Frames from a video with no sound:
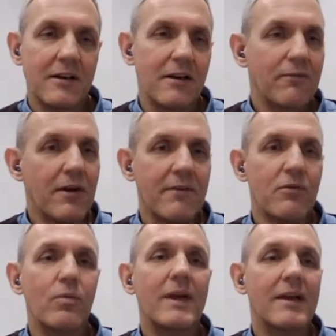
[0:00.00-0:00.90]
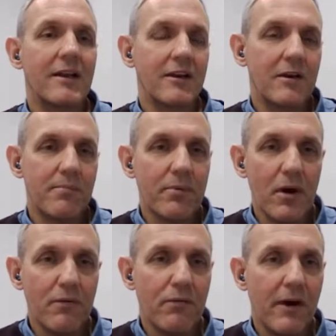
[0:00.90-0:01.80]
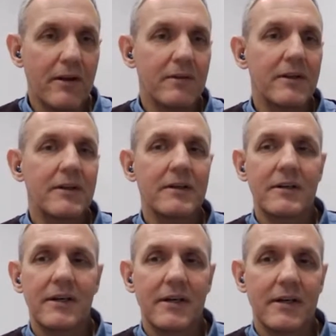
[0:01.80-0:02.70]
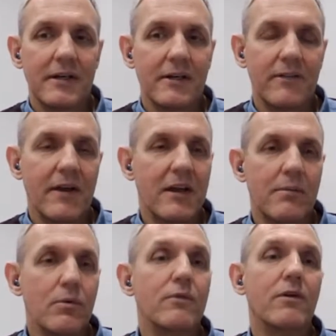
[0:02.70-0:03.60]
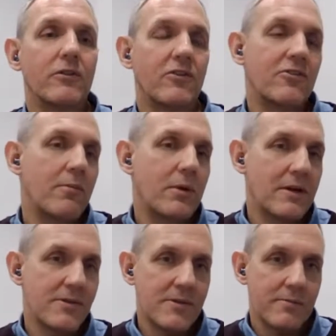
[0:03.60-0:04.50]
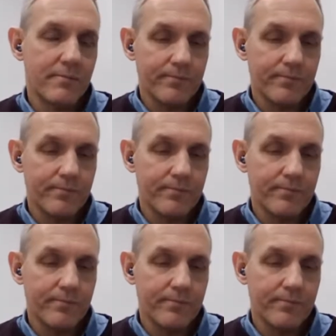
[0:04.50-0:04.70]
And if you have a weak LinkedIn profile, they're going to move on to someone else.